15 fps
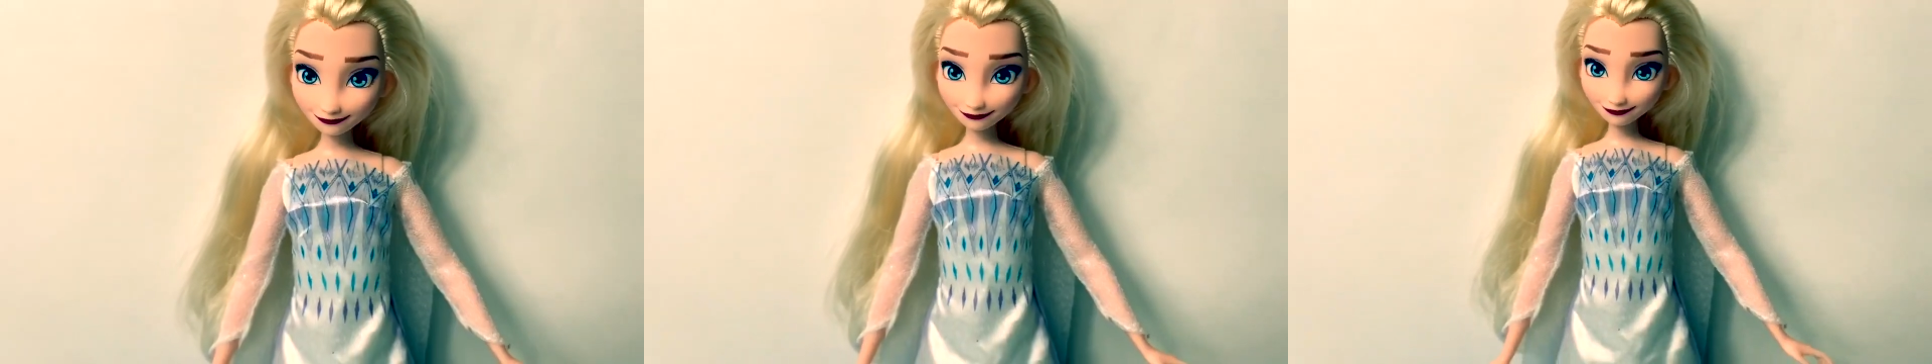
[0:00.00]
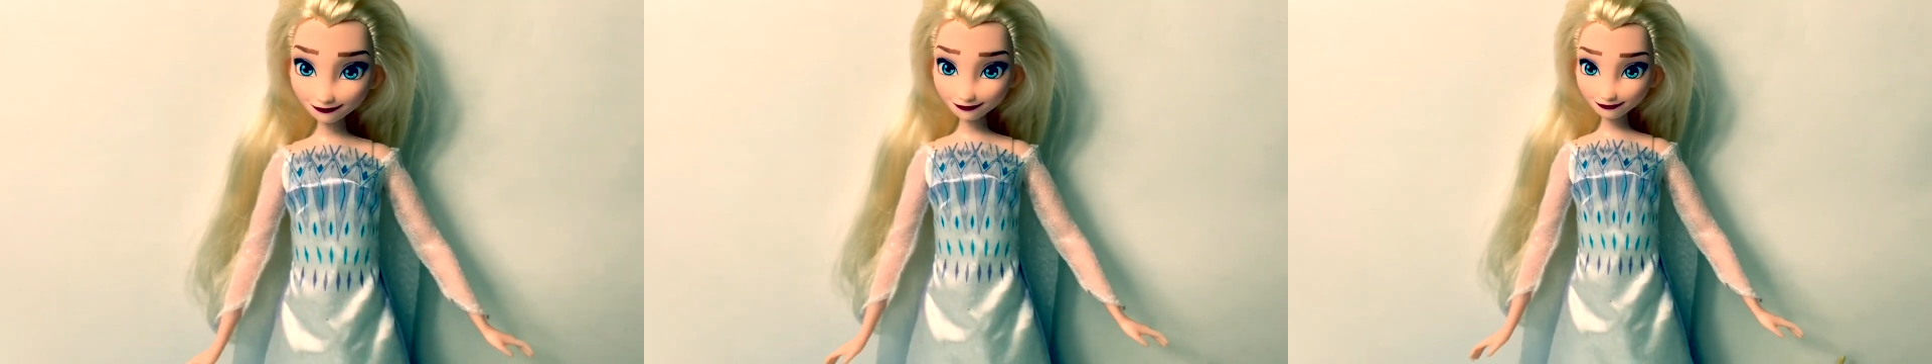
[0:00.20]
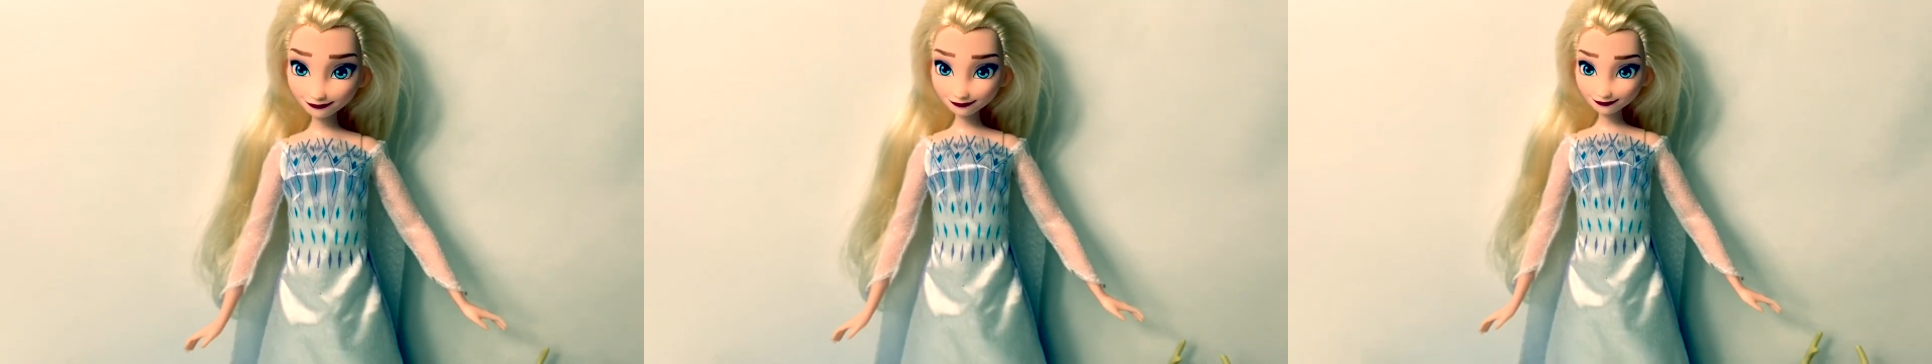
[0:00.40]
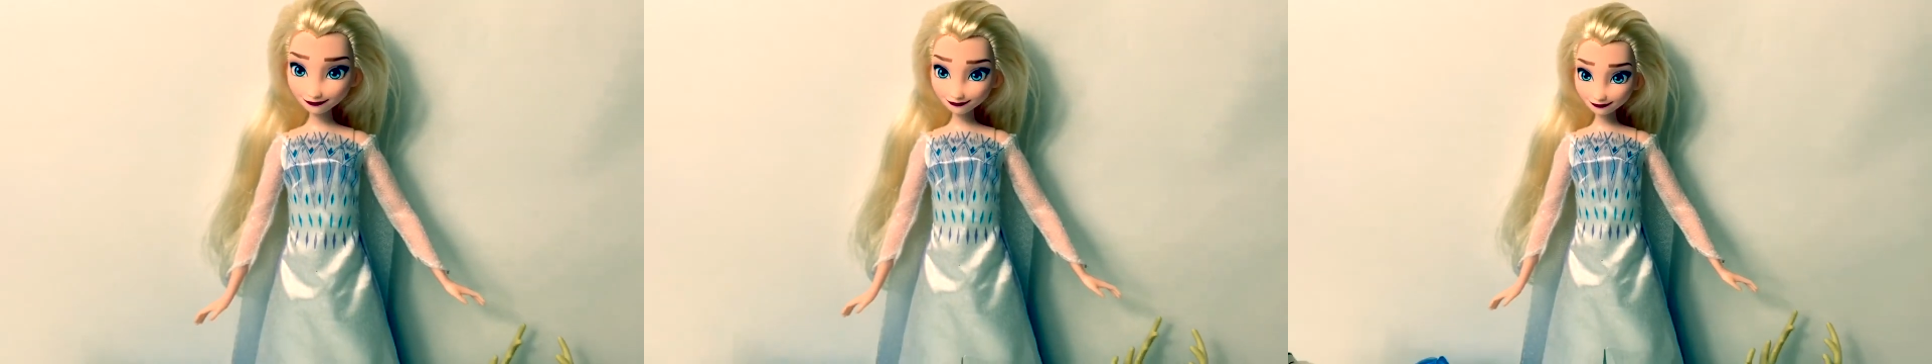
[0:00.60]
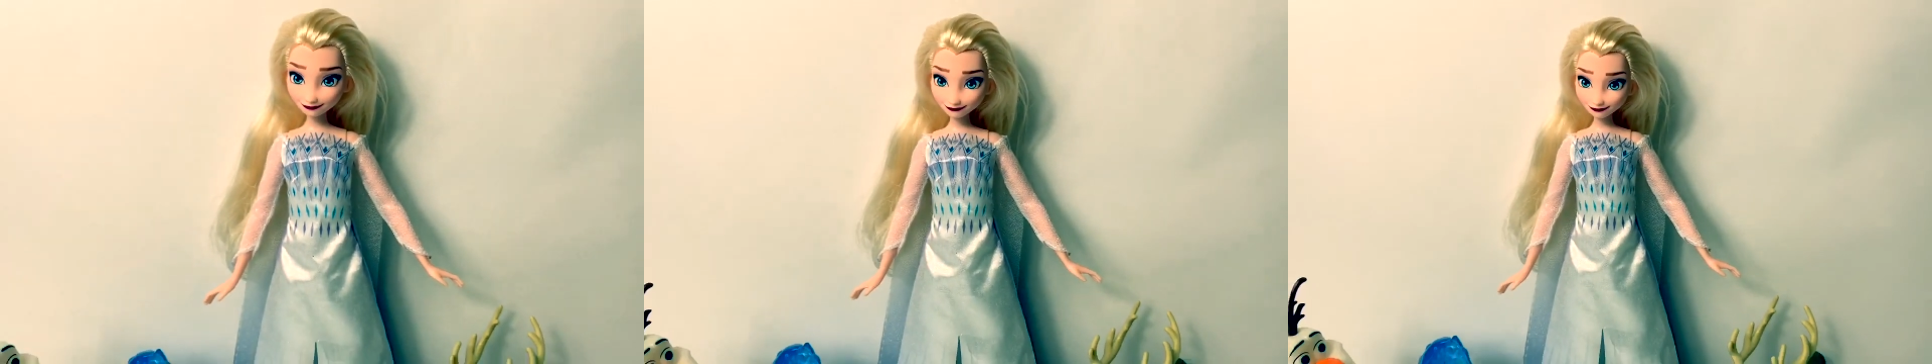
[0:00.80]
and she can
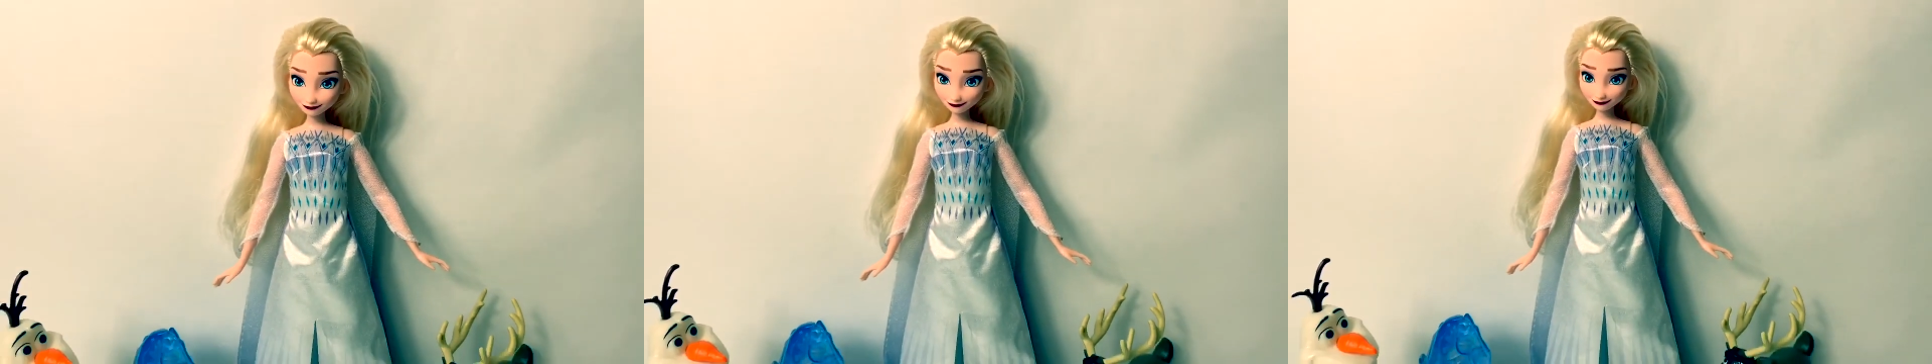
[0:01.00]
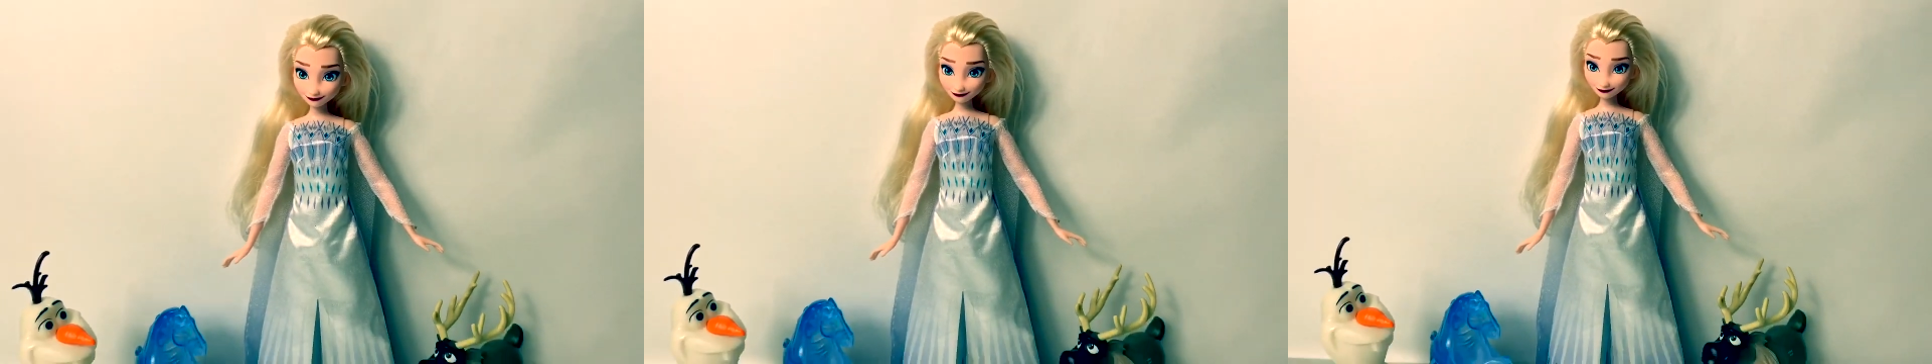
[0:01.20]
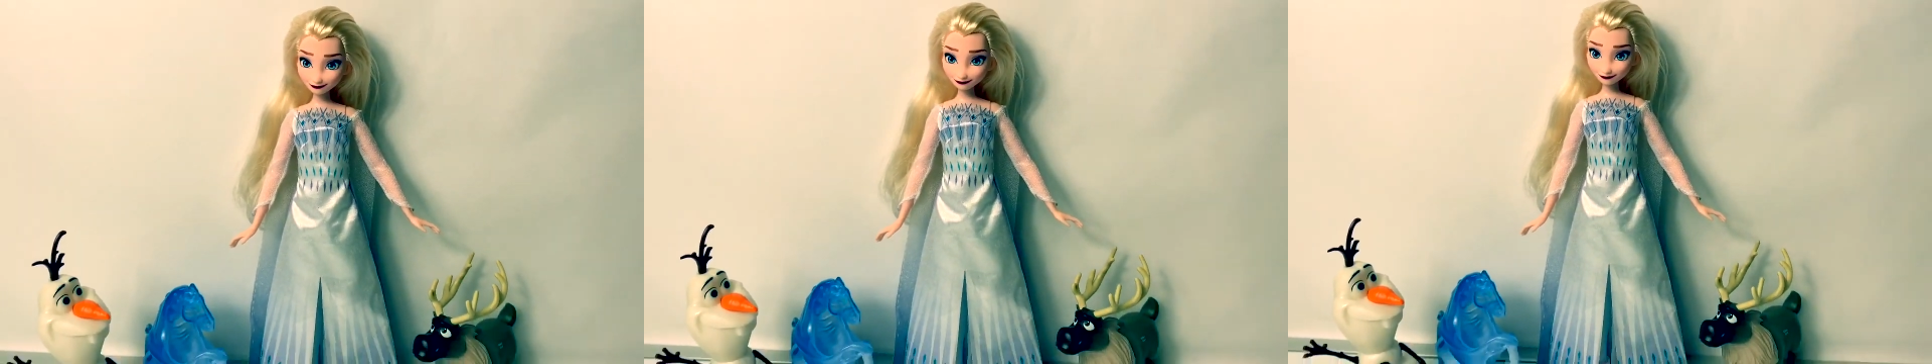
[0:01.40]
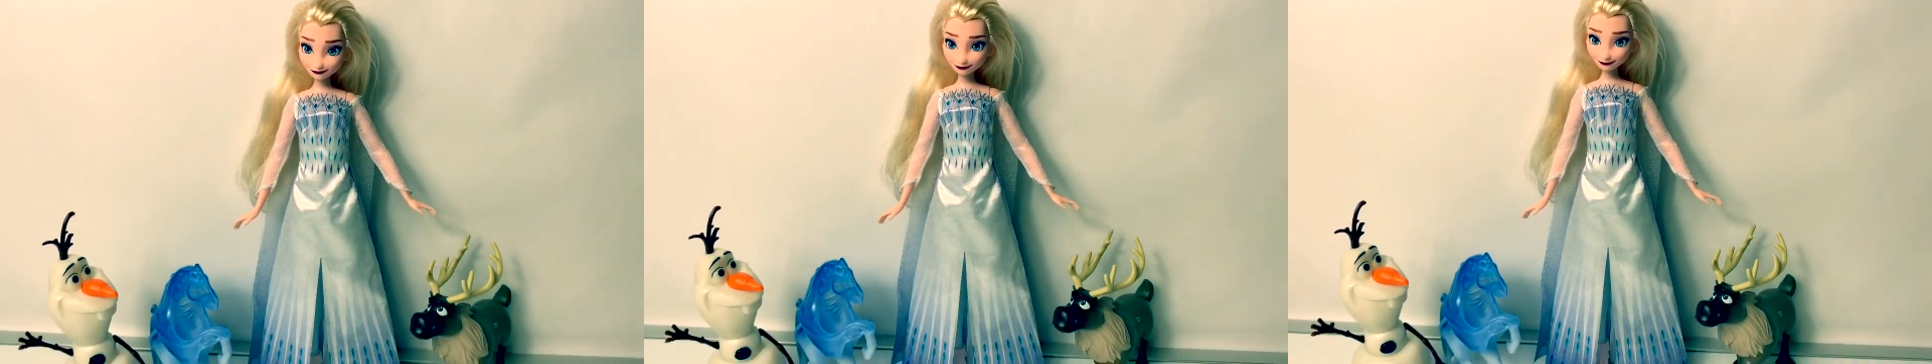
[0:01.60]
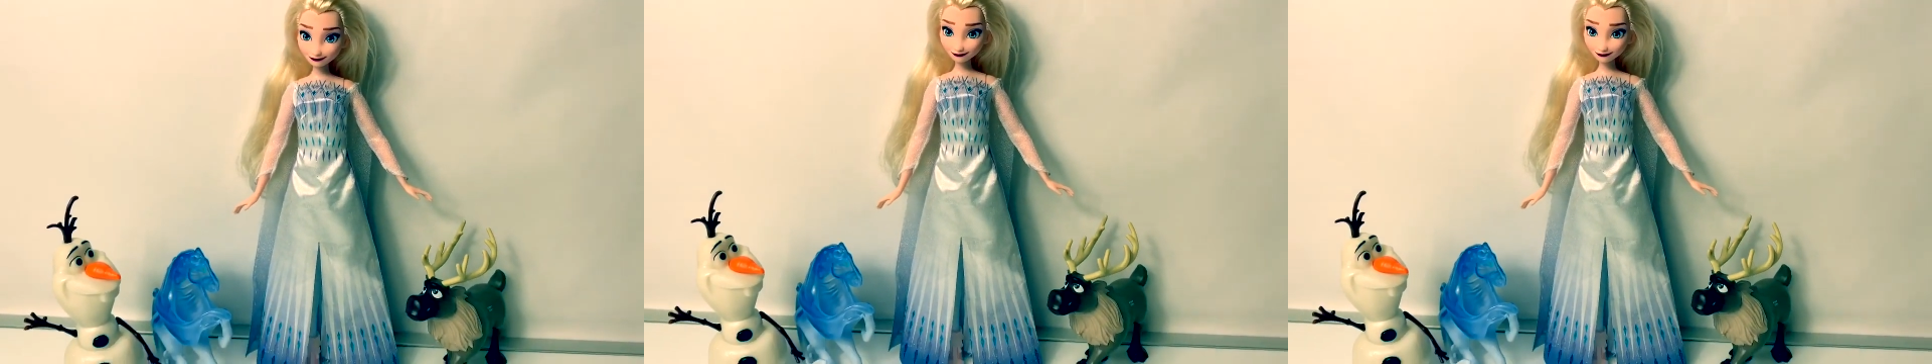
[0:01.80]
also stand